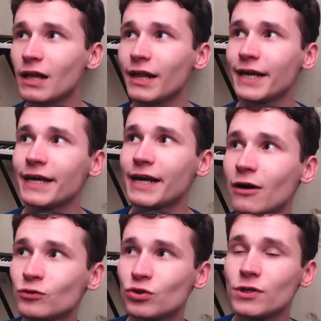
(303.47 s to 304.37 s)
like
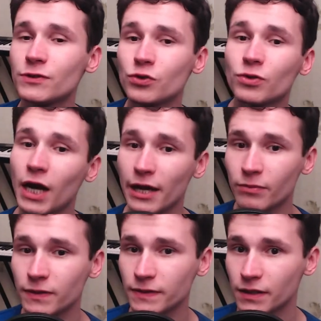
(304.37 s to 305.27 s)
to describe
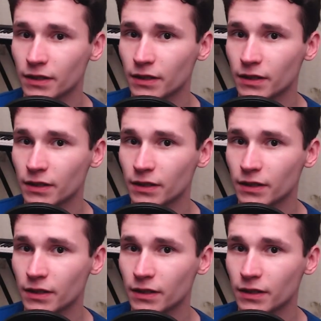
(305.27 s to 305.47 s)
it,